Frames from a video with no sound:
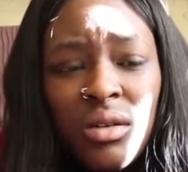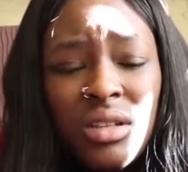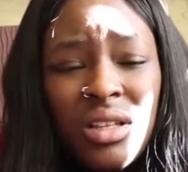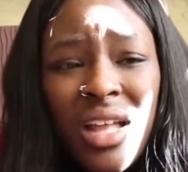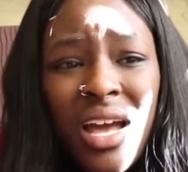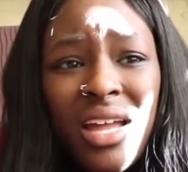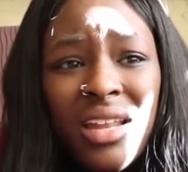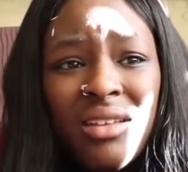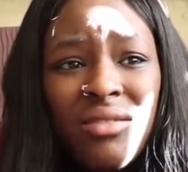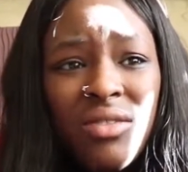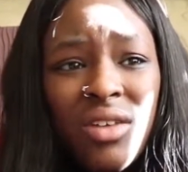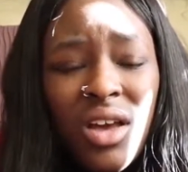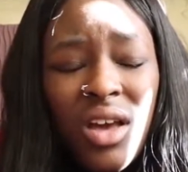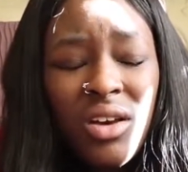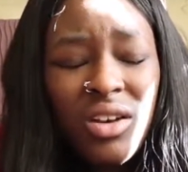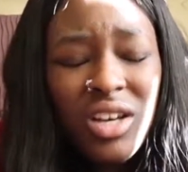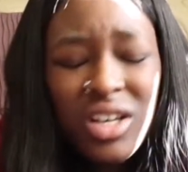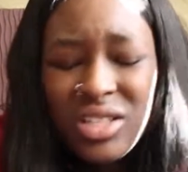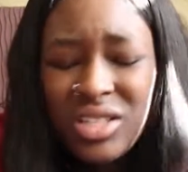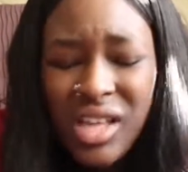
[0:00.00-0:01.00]
not even,
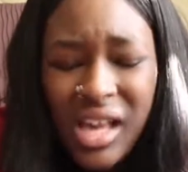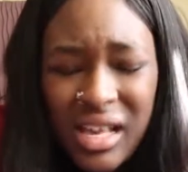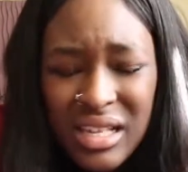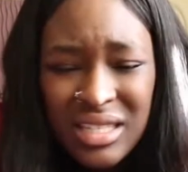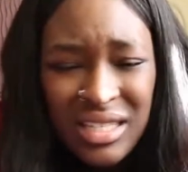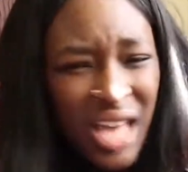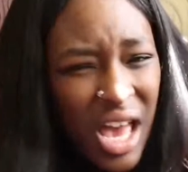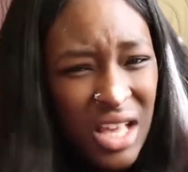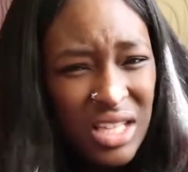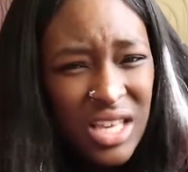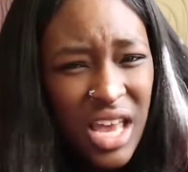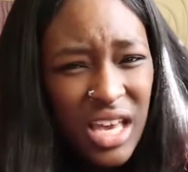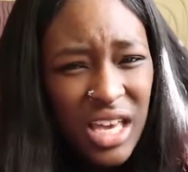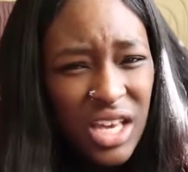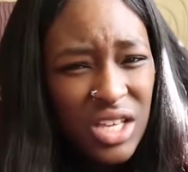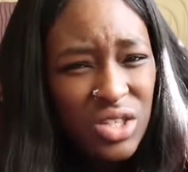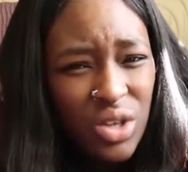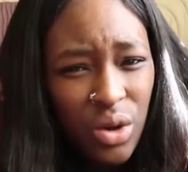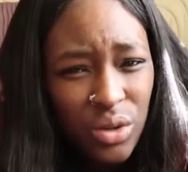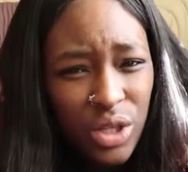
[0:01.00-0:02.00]
because it sounds like
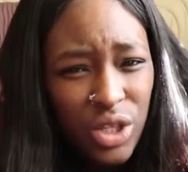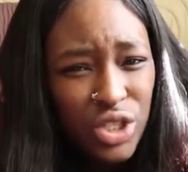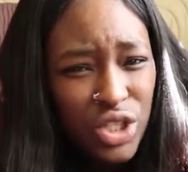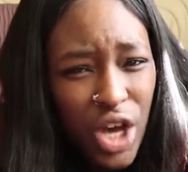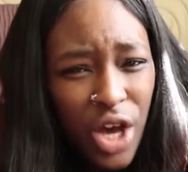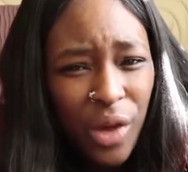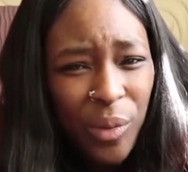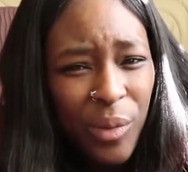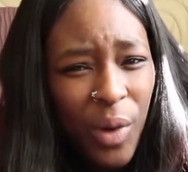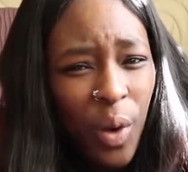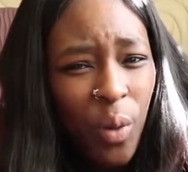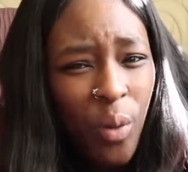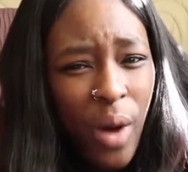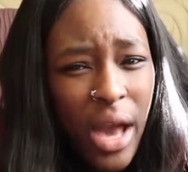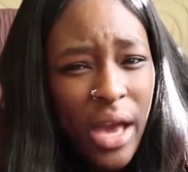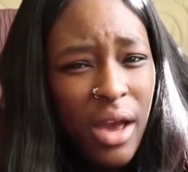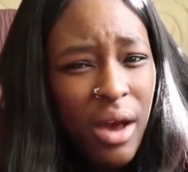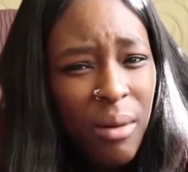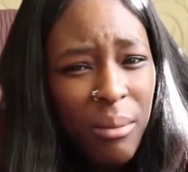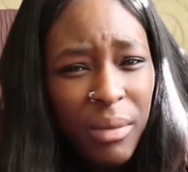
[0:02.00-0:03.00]
he's only talking about
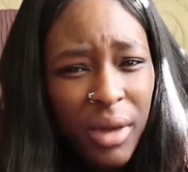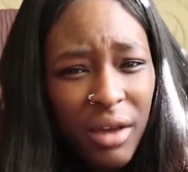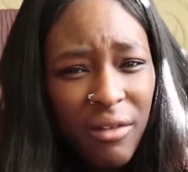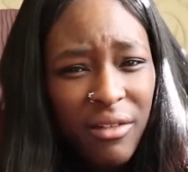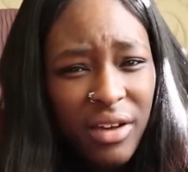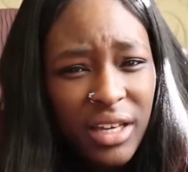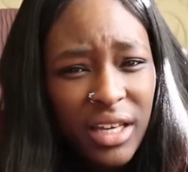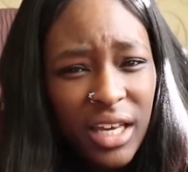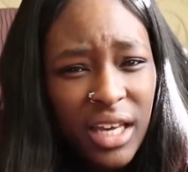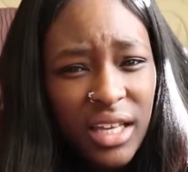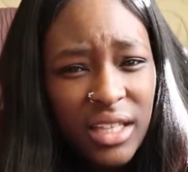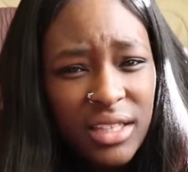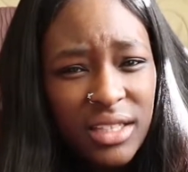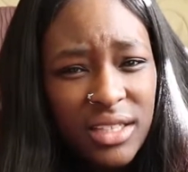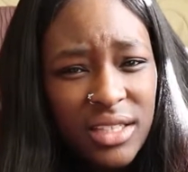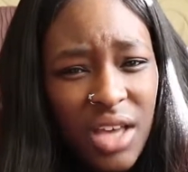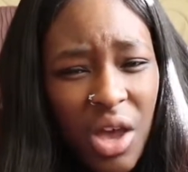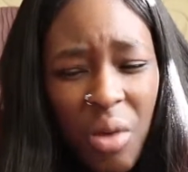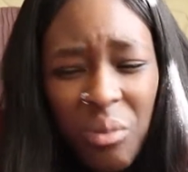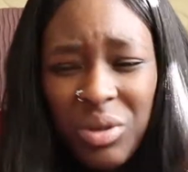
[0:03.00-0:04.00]
white
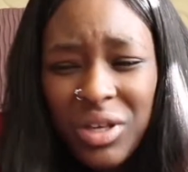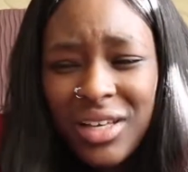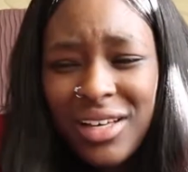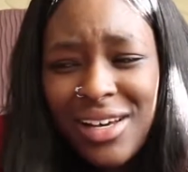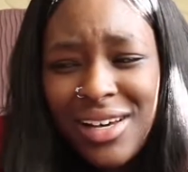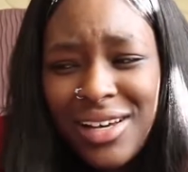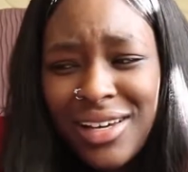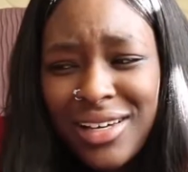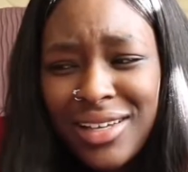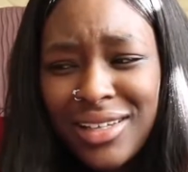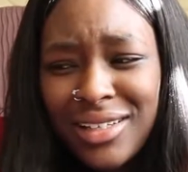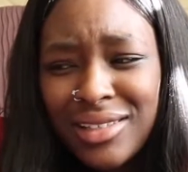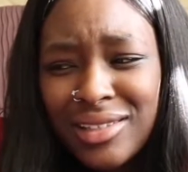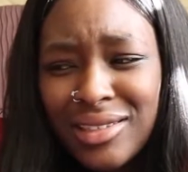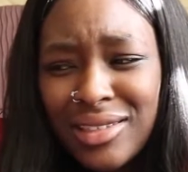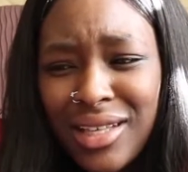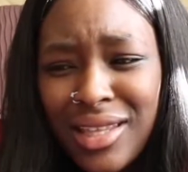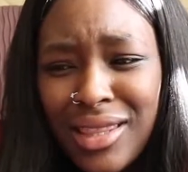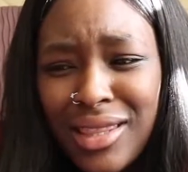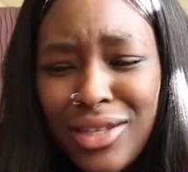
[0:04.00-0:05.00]
Americans,
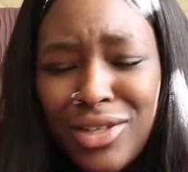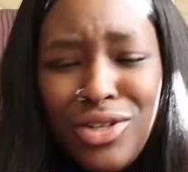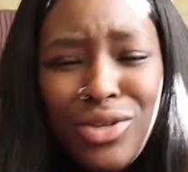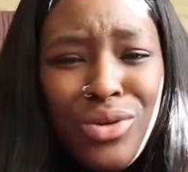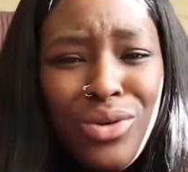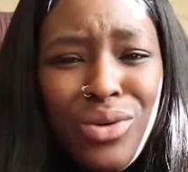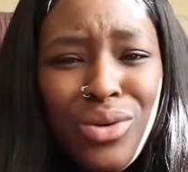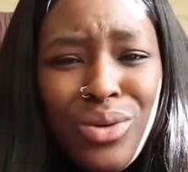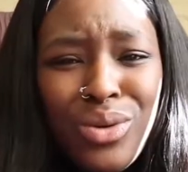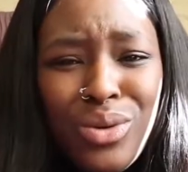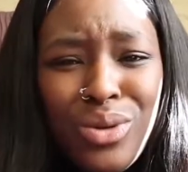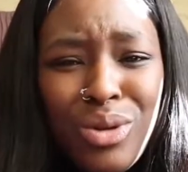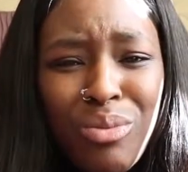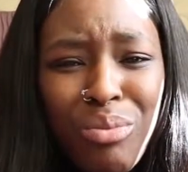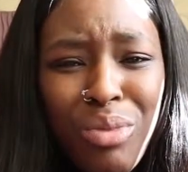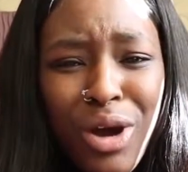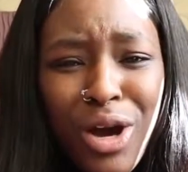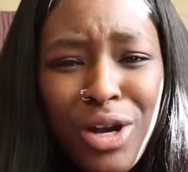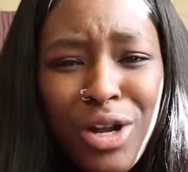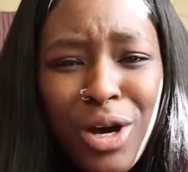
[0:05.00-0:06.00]
because the
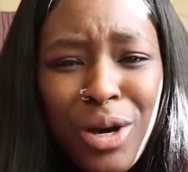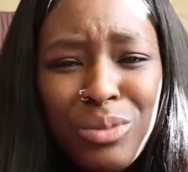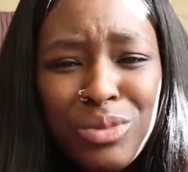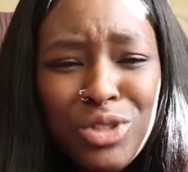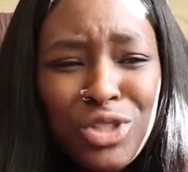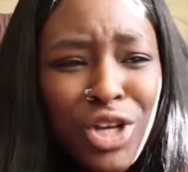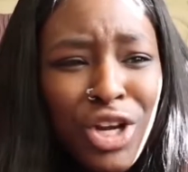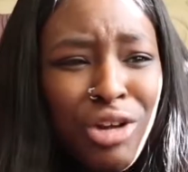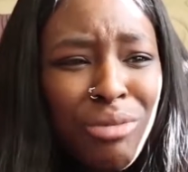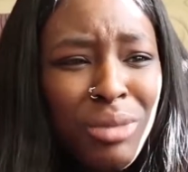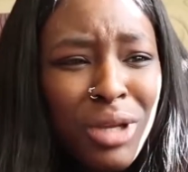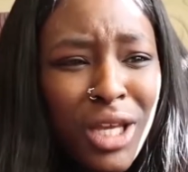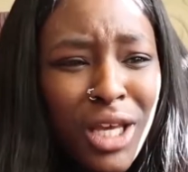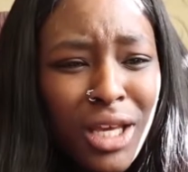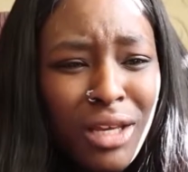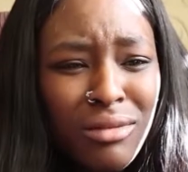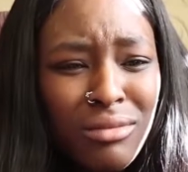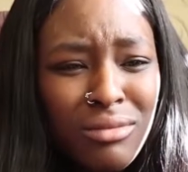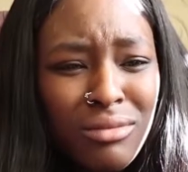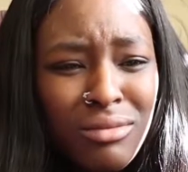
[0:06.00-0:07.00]
dude brought up
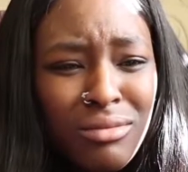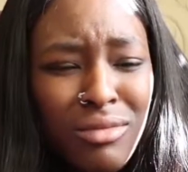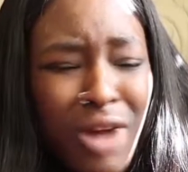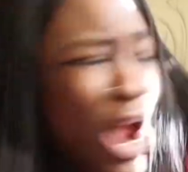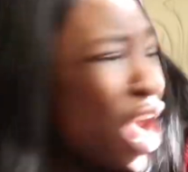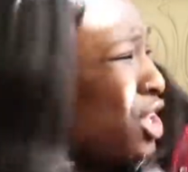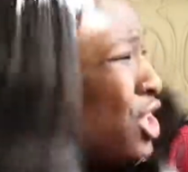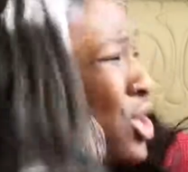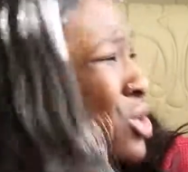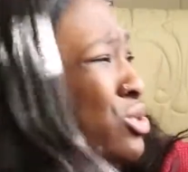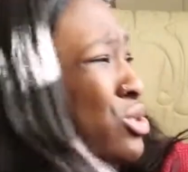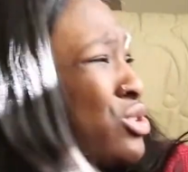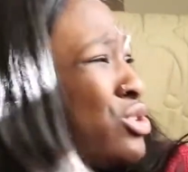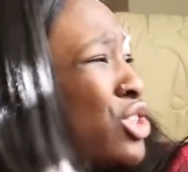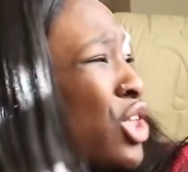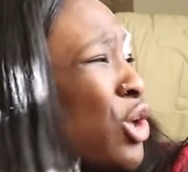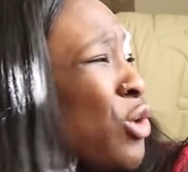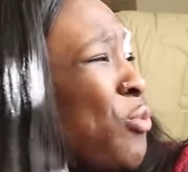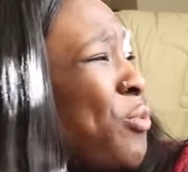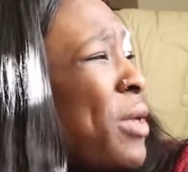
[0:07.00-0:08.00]
Germany. Are you
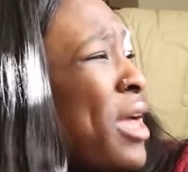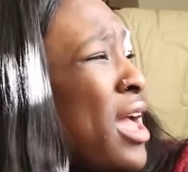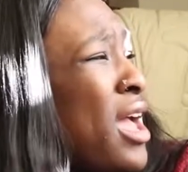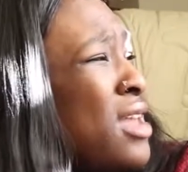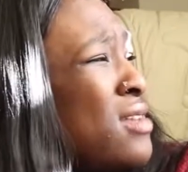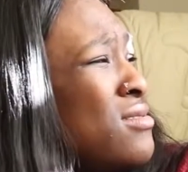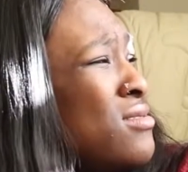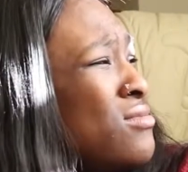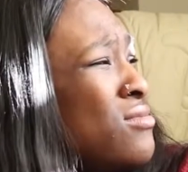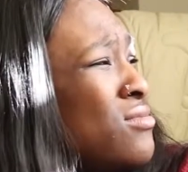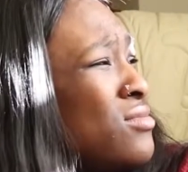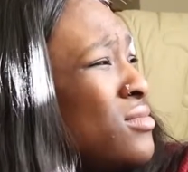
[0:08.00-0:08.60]
stupid?